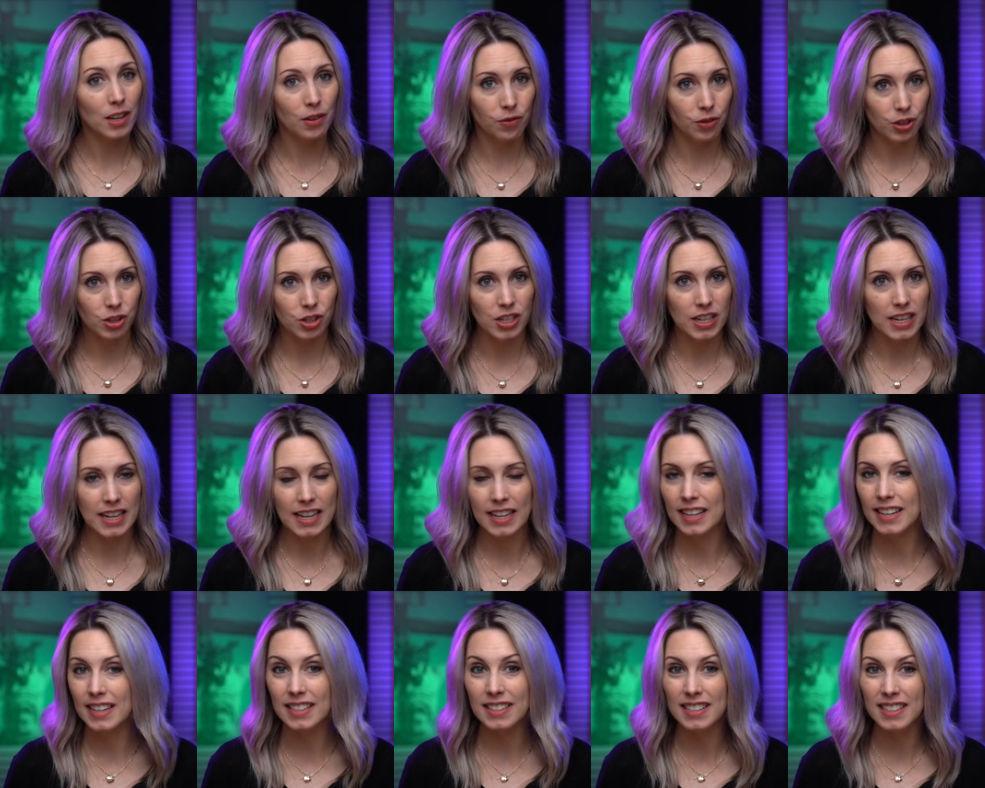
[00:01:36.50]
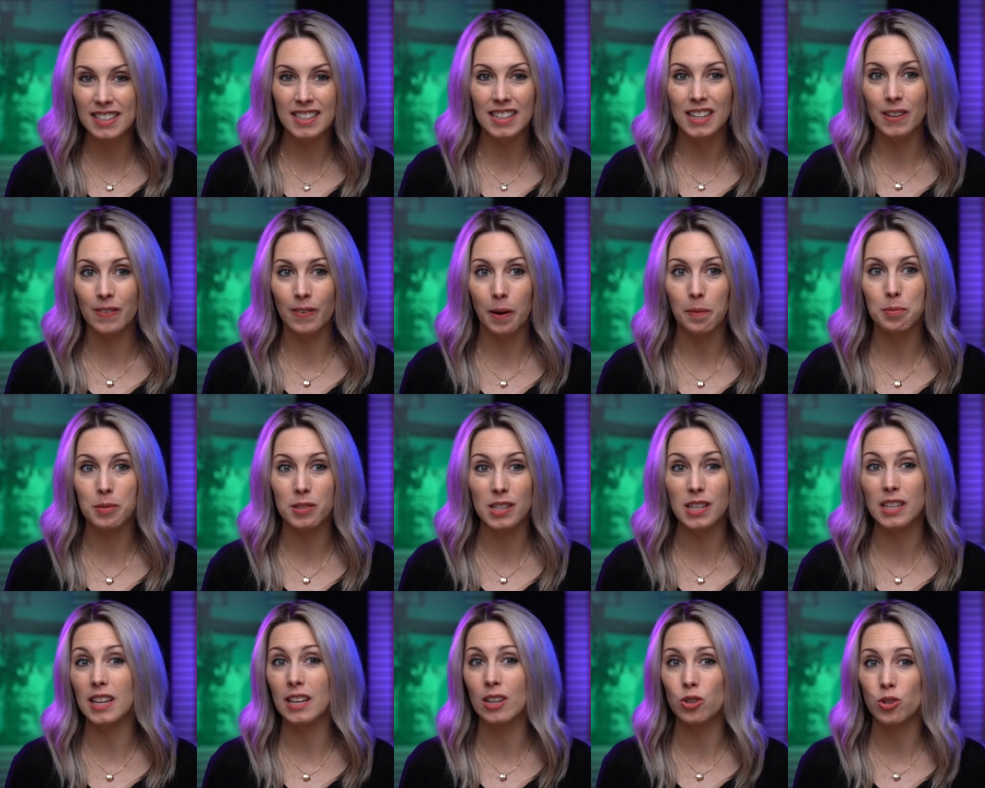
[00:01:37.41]
the adversity, he didn't give up
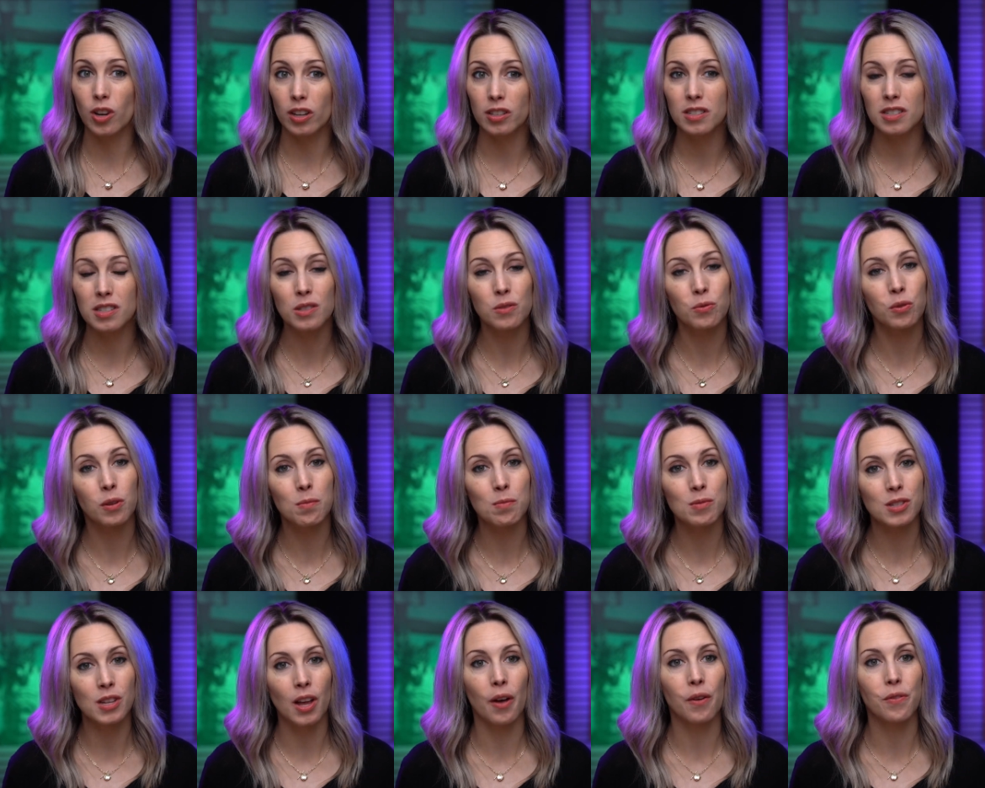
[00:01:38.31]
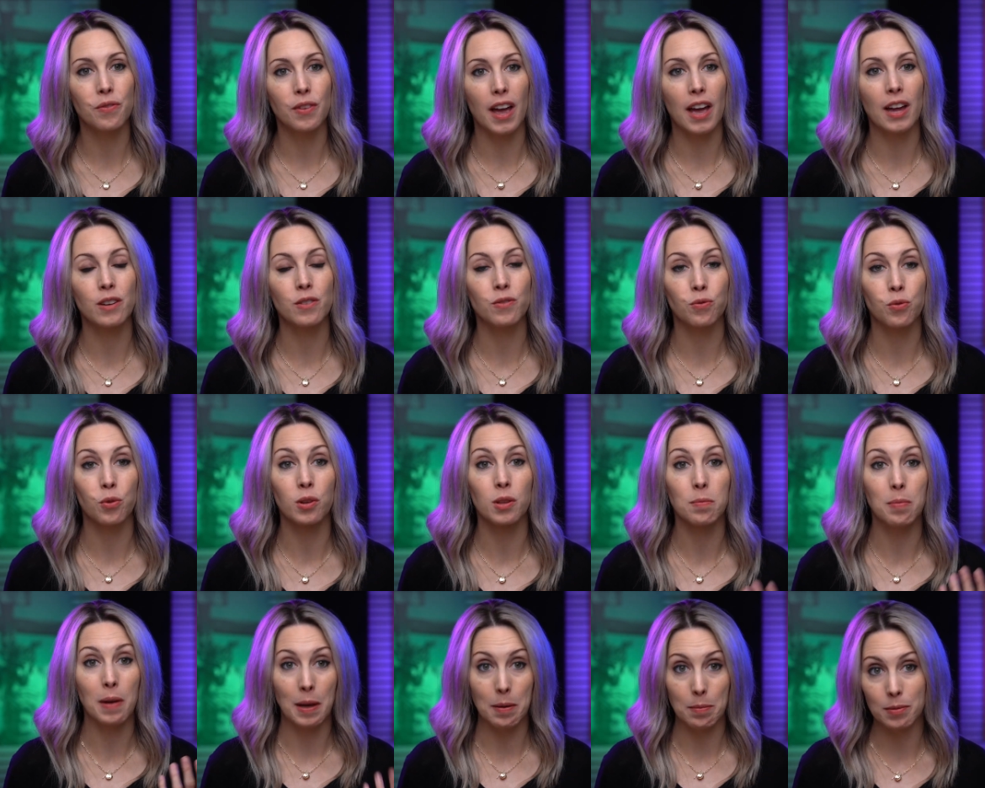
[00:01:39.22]
seeking justice for himself and
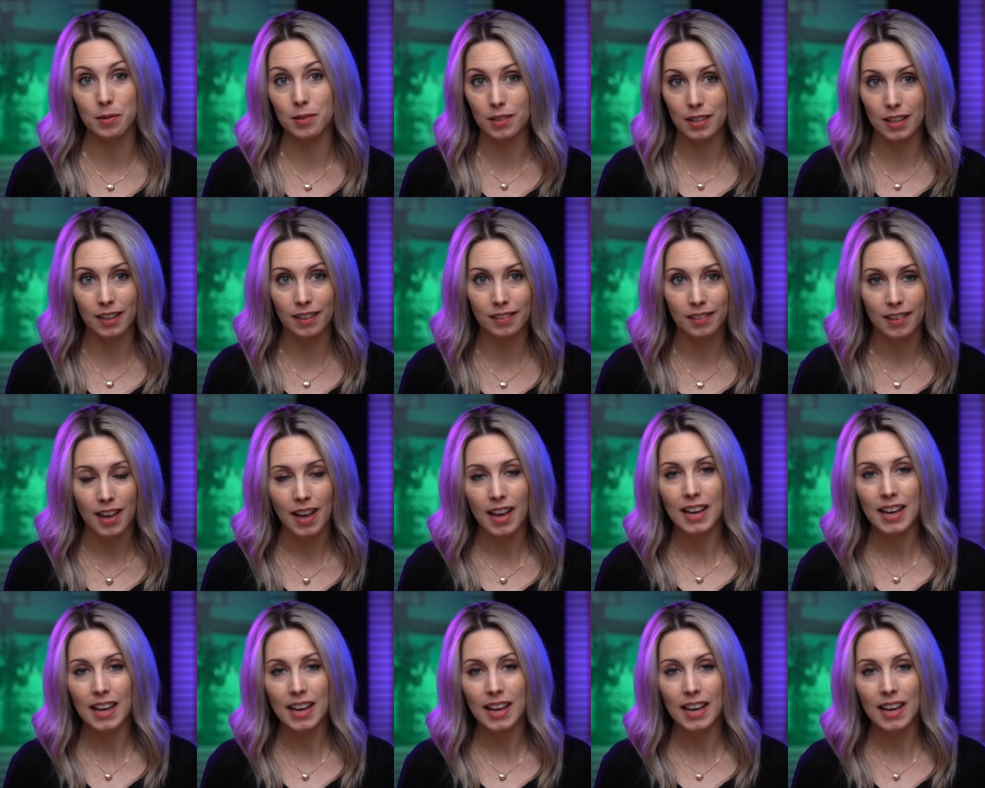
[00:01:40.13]
for the papacy.